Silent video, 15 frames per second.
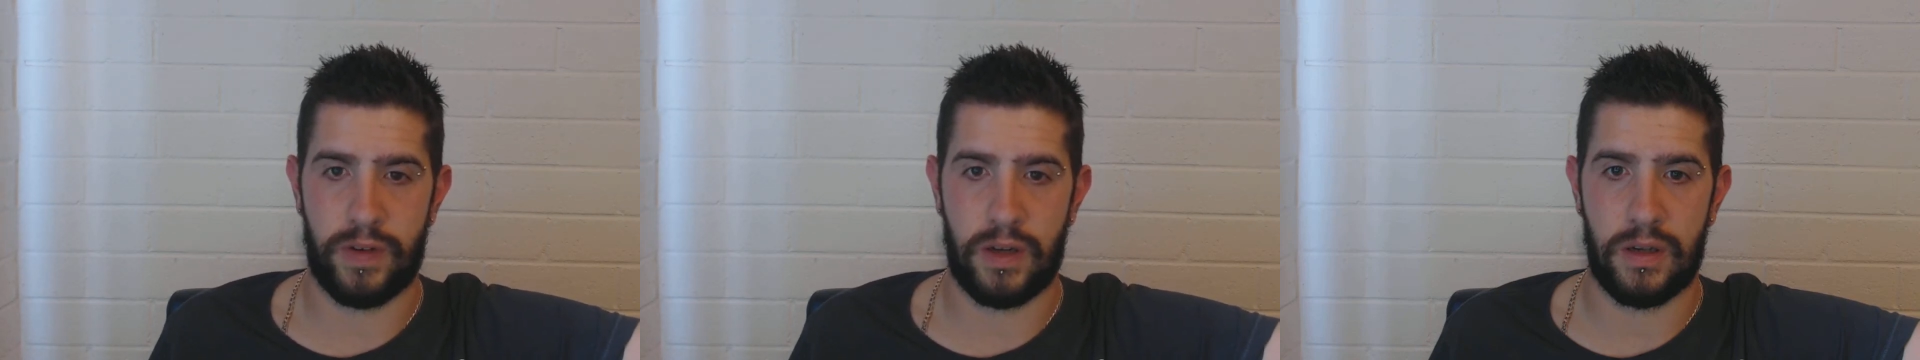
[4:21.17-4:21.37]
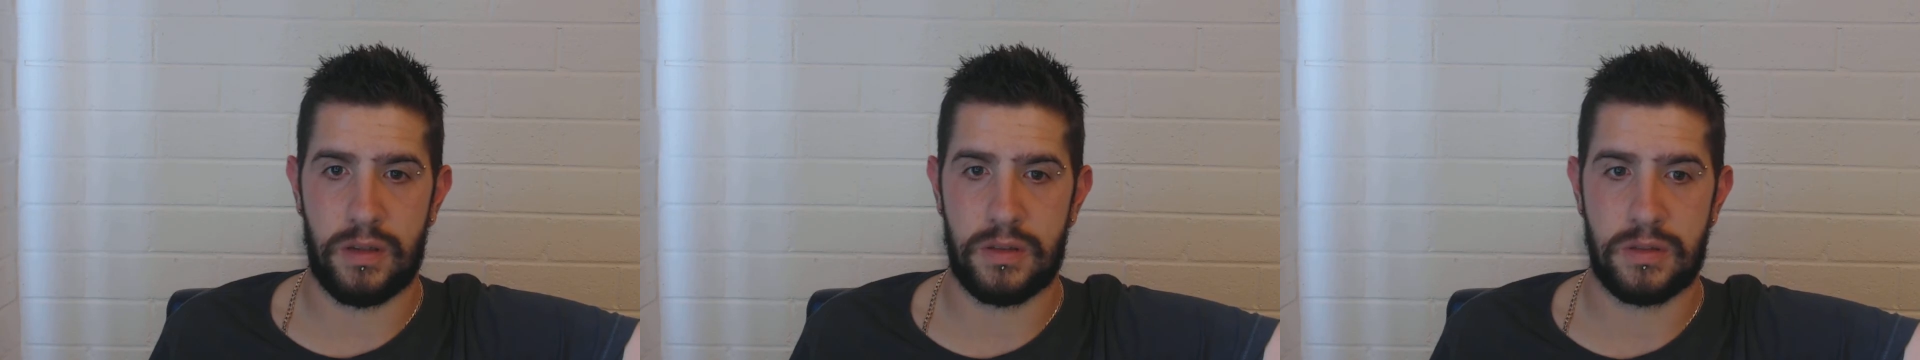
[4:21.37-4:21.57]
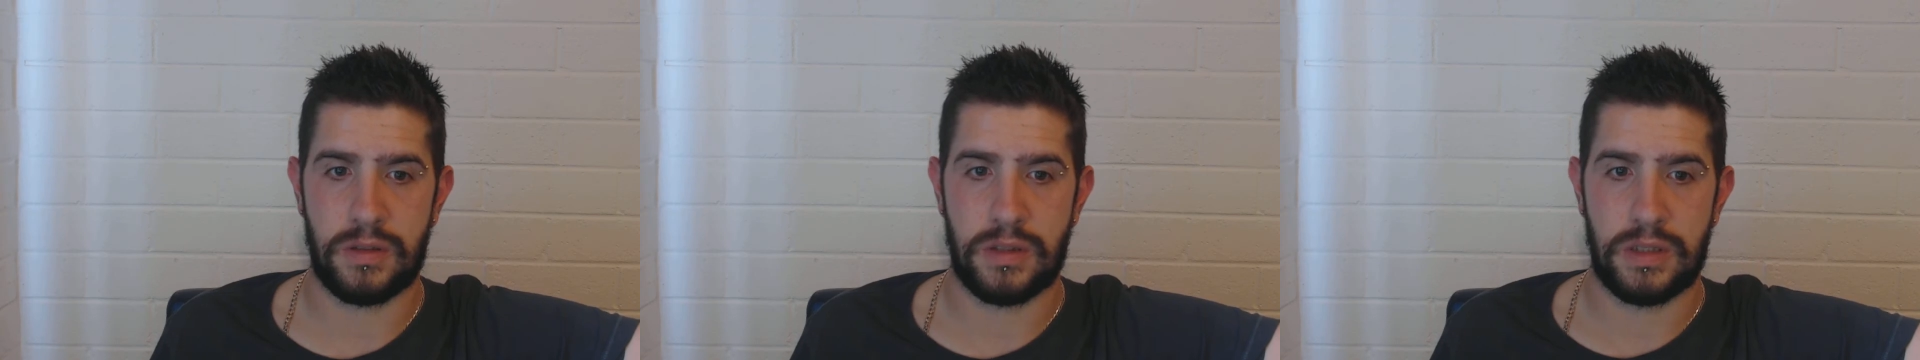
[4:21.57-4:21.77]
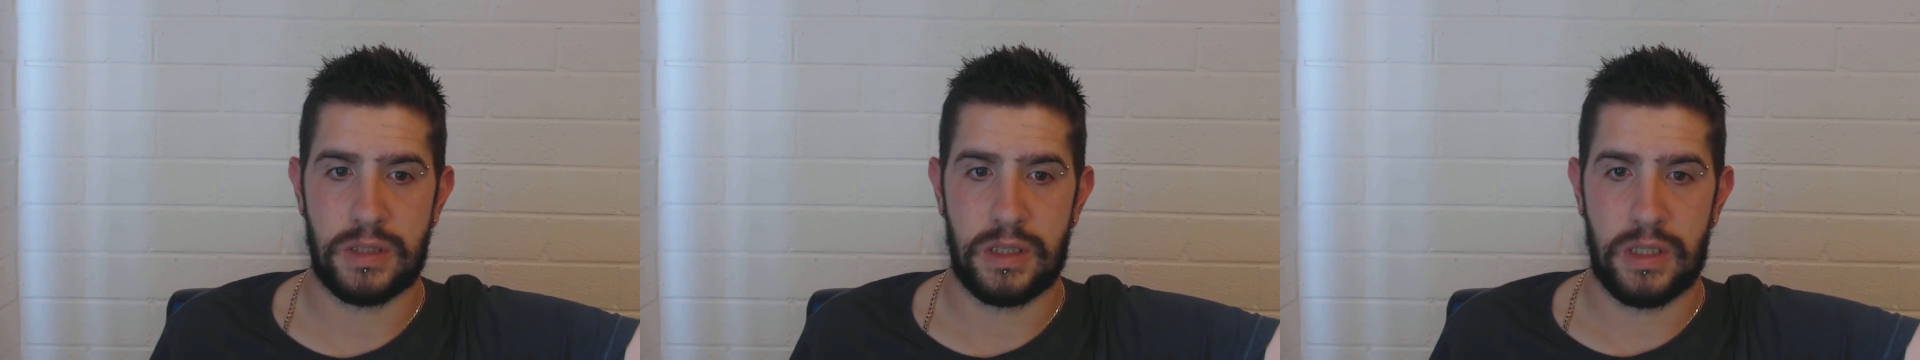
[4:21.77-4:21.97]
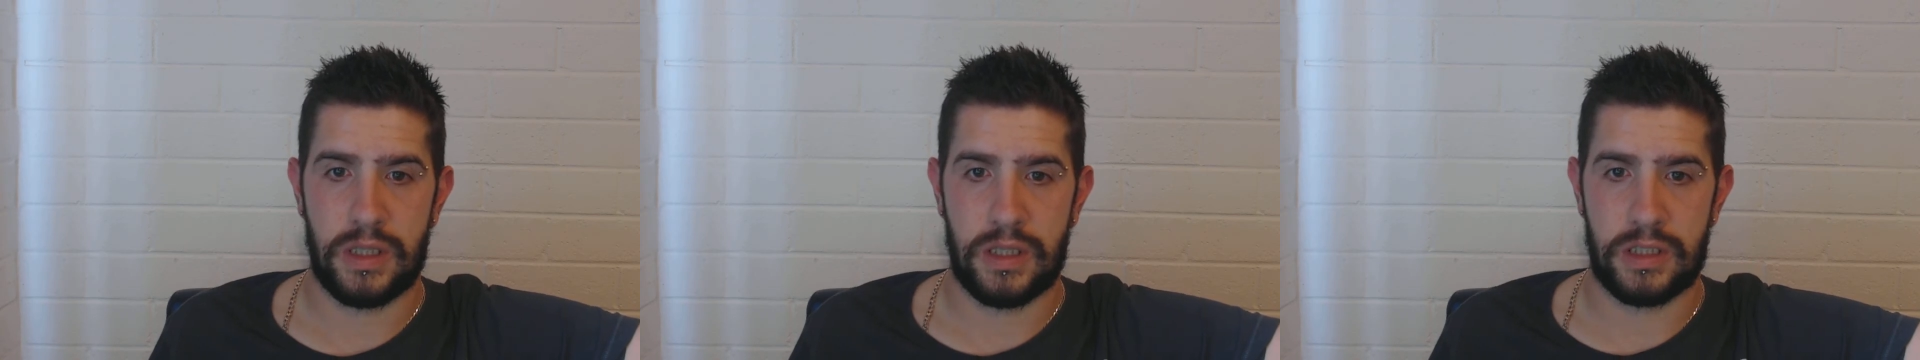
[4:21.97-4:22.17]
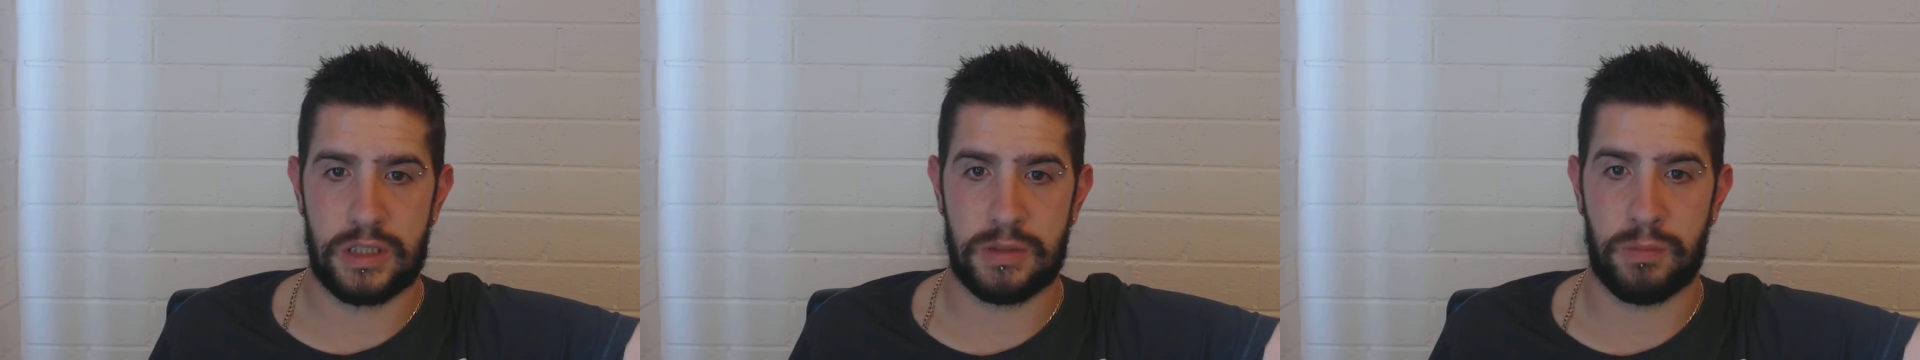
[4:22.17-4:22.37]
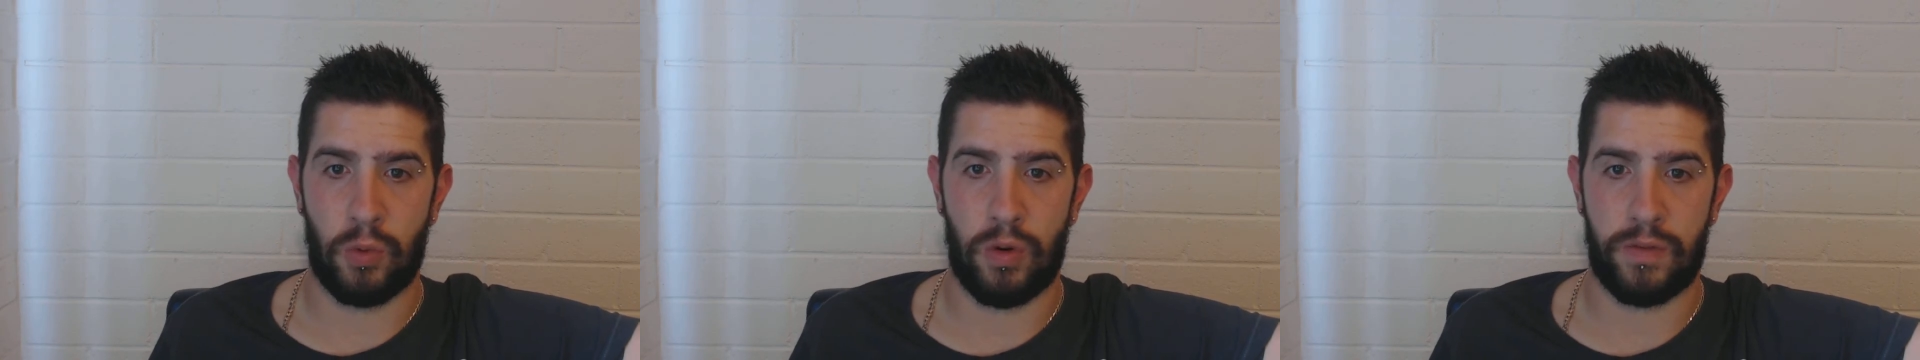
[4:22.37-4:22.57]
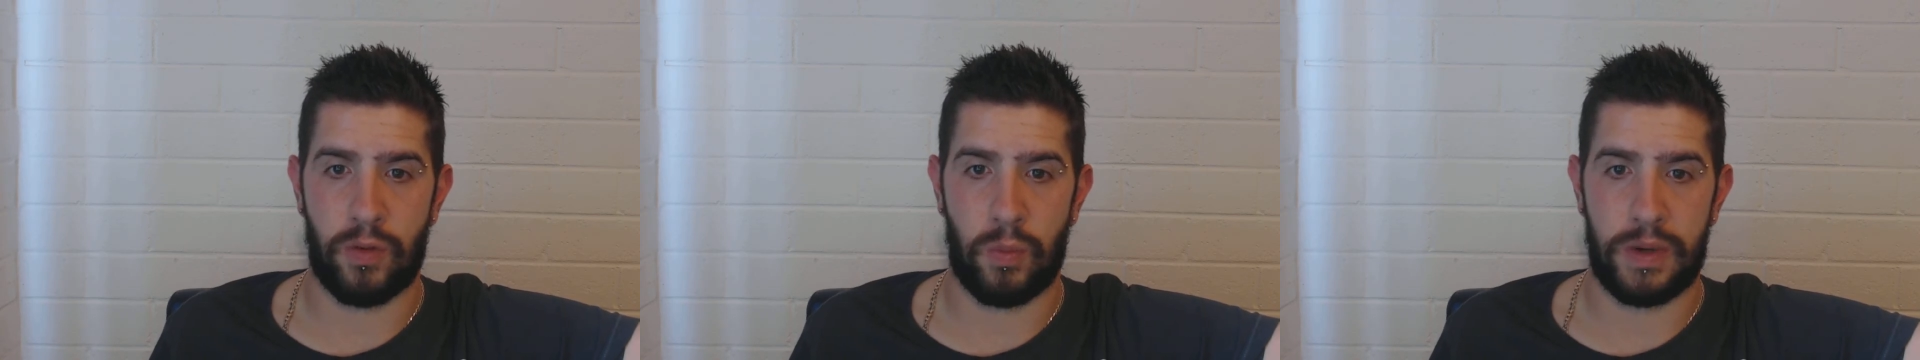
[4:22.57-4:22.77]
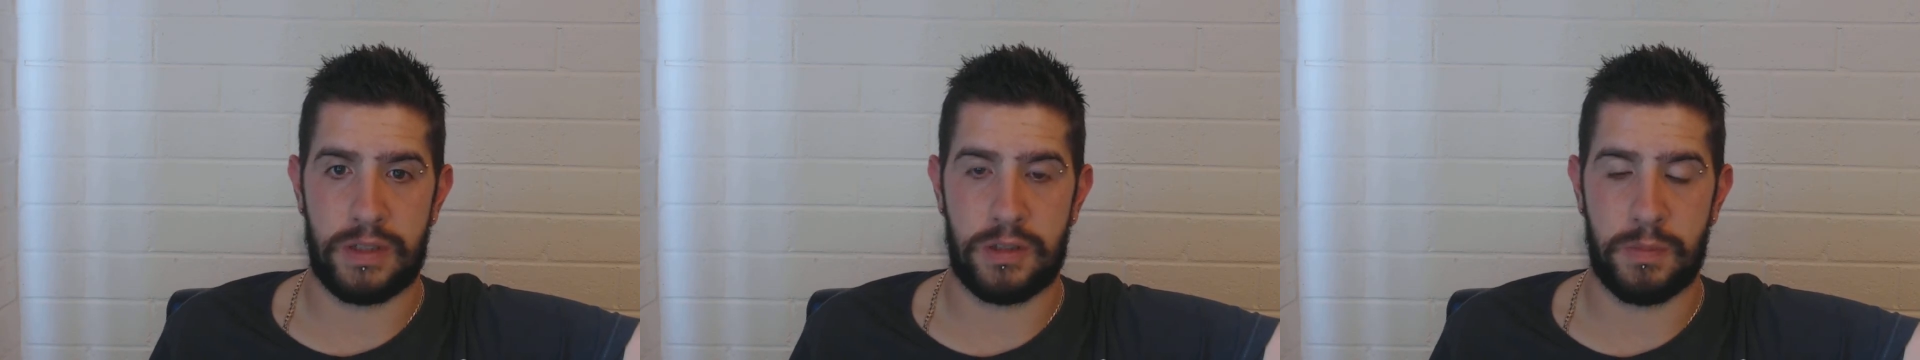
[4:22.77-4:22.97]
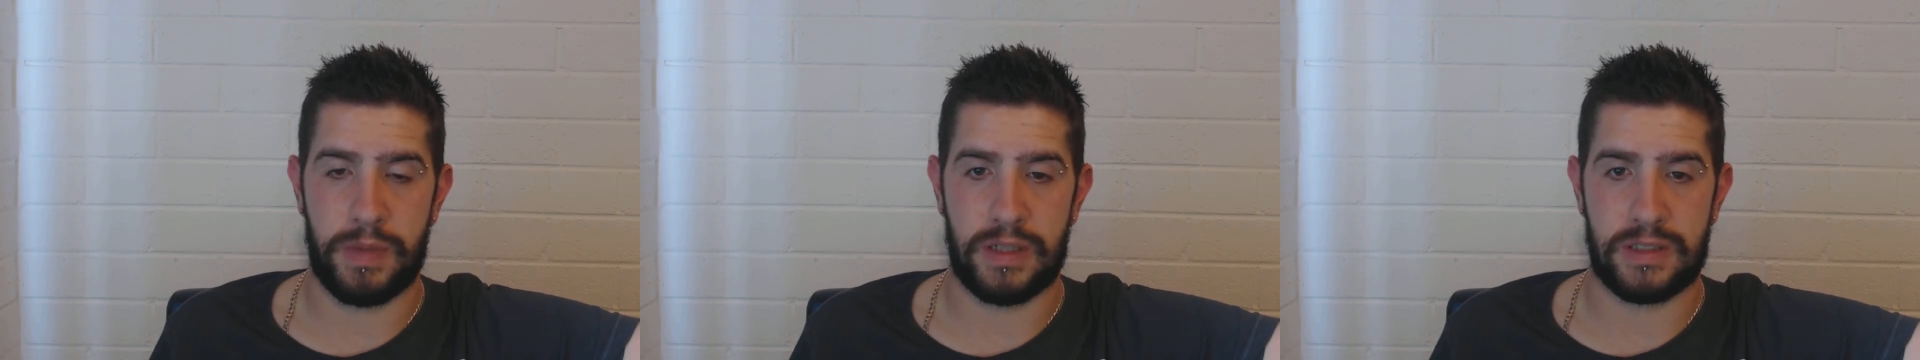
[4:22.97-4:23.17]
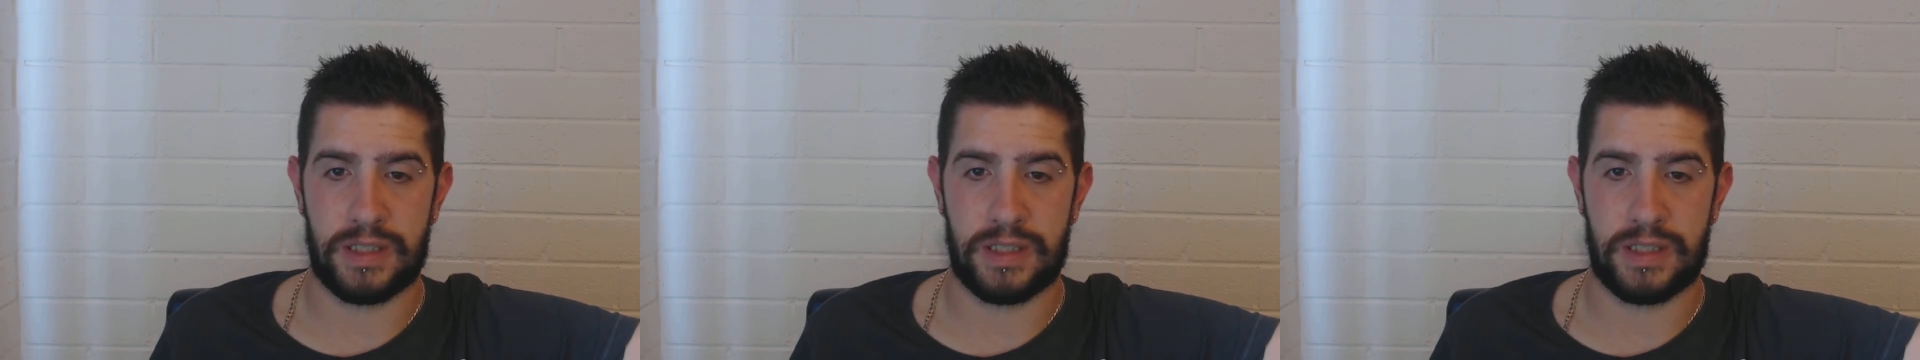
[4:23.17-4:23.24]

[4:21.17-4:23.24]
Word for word: a this is more of a winter beer.